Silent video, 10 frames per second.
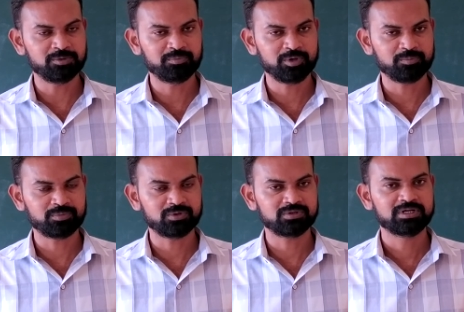the
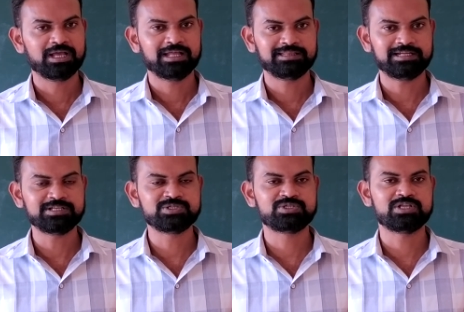people. That
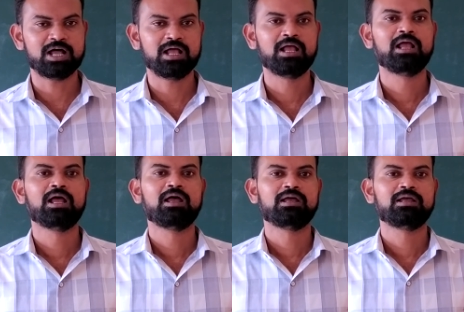is
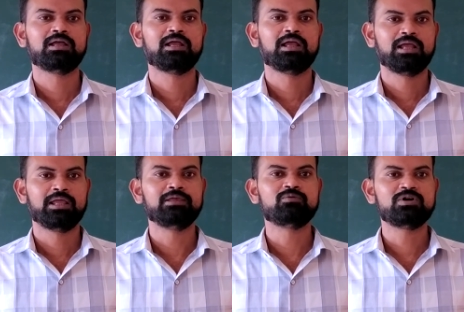
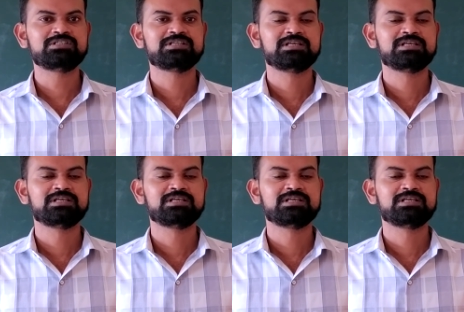he was